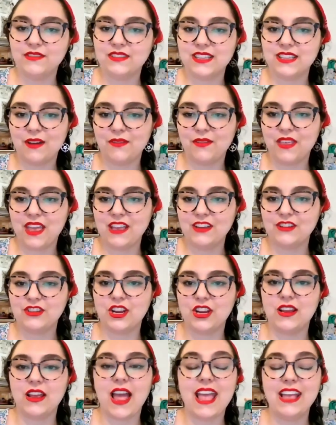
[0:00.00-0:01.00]
South
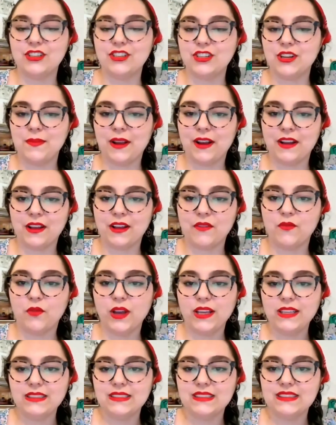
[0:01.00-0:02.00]
Asian American
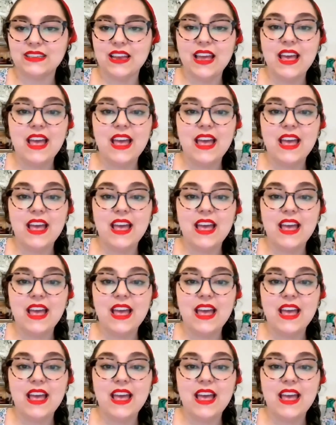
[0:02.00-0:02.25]
Voice,